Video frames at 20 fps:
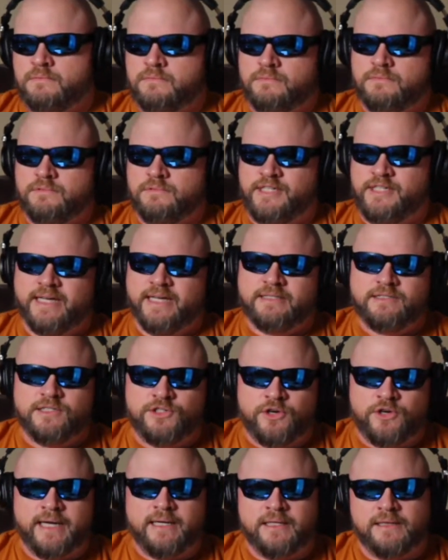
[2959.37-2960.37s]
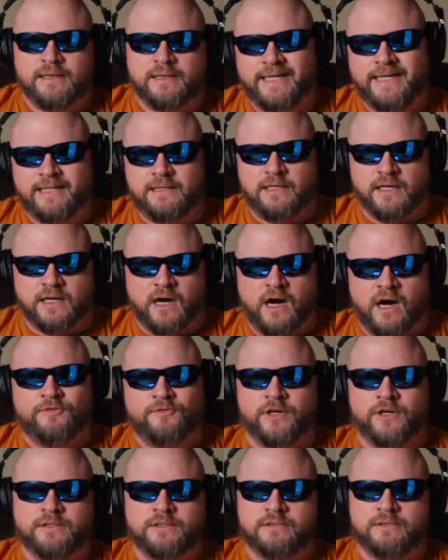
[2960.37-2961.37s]
Texas tried to lead the
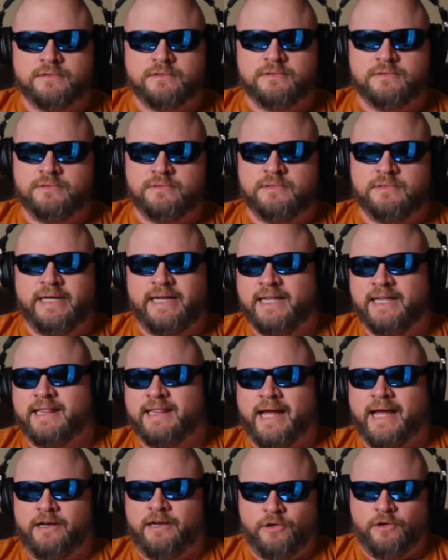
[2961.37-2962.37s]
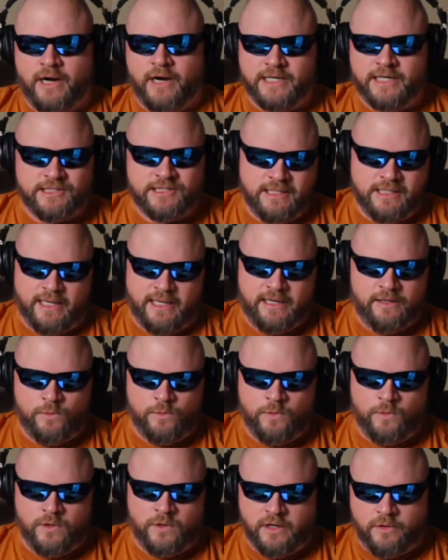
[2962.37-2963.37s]
conference in that direction, and they didn't
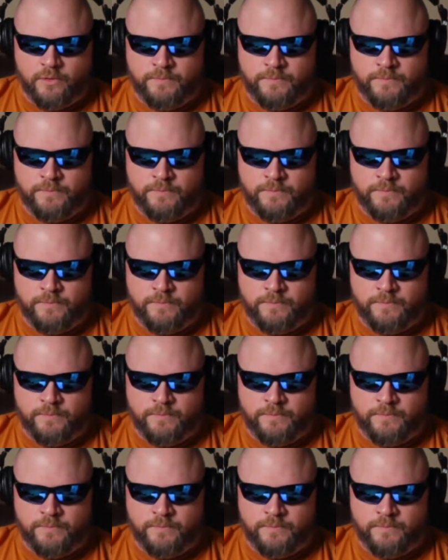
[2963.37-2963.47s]
want to go.